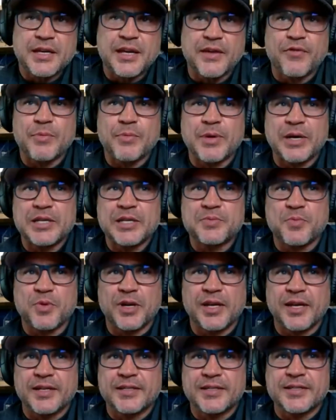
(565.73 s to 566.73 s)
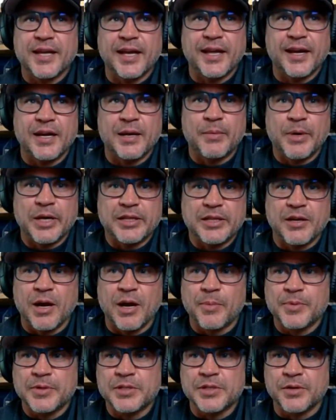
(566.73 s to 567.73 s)
everybody's pretty excited about the
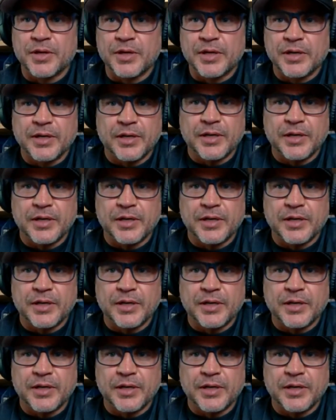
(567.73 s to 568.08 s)
opportunity